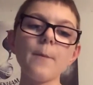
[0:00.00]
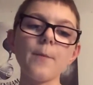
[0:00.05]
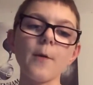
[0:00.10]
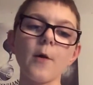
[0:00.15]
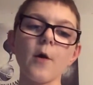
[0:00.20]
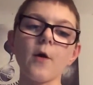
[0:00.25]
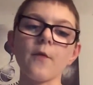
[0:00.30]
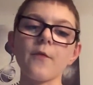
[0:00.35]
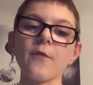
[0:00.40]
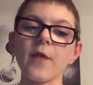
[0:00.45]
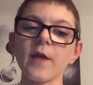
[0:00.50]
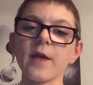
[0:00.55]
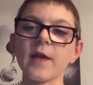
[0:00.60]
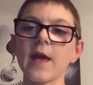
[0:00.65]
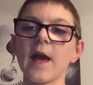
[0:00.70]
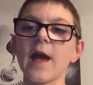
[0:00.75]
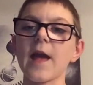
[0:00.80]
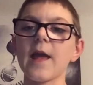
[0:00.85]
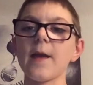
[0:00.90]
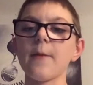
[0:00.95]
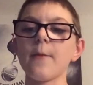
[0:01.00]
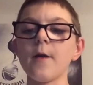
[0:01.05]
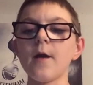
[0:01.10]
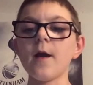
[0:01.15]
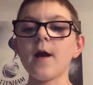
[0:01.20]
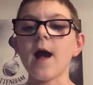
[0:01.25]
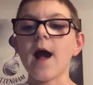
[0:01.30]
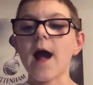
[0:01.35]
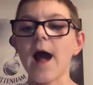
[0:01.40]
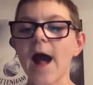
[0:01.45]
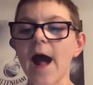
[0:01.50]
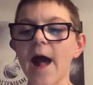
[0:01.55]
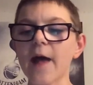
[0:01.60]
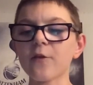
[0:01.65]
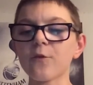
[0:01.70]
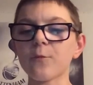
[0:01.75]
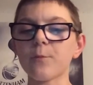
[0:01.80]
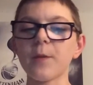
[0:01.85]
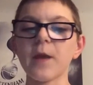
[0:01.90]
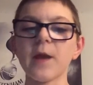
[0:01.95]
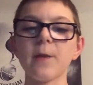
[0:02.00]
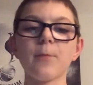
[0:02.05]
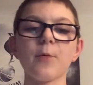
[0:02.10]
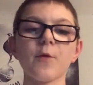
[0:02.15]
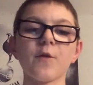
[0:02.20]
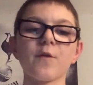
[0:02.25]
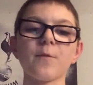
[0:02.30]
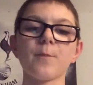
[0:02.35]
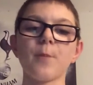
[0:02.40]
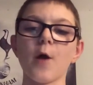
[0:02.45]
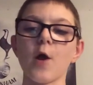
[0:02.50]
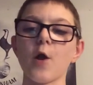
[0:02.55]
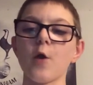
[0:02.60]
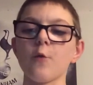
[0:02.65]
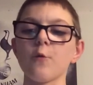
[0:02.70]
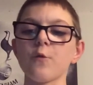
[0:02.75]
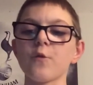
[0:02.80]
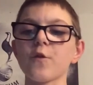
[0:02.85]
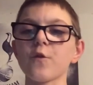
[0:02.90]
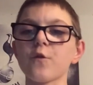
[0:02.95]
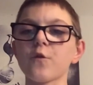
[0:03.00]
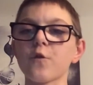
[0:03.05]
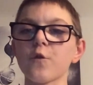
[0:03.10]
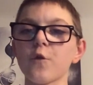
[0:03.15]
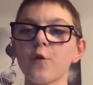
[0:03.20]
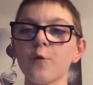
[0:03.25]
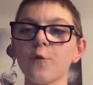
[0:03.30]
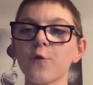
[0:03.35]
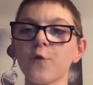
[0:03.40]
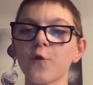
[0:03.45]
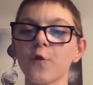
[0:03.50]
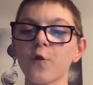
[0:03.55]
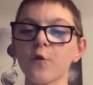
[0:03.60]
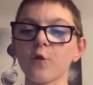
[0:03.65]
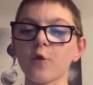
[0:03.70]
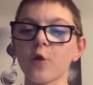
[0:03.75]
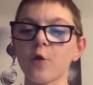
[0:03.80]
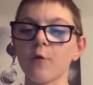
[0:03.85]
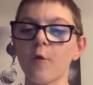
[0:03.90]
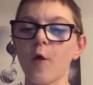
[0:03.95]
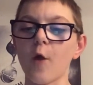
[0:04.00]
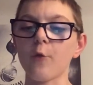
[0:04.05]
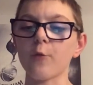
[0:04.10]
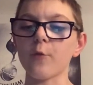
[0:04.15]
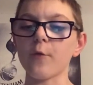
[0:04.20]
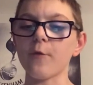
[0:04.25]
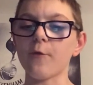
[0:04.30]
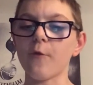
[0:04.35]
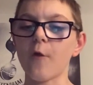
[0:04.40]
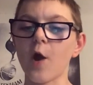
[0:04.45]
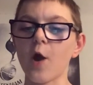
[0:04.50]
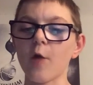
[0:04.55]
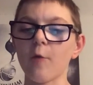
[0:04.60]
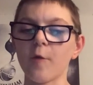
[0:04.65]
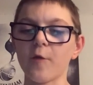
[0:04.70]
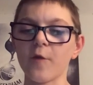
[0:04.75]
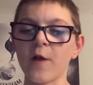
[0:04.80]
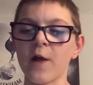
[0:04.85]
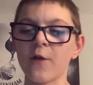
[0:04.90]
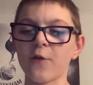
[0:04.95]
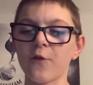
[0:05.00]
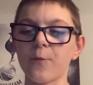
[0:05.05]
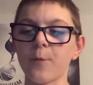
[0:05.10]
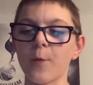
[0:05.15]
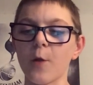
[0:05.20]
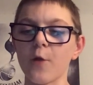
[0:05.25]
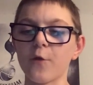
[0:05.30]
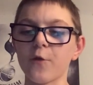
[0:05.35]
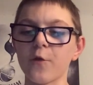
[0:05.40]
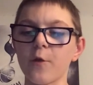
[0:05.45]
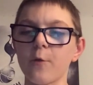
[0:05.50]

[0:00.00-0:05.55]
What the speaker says: but the game has been postponed due to coronavirus at Spurs.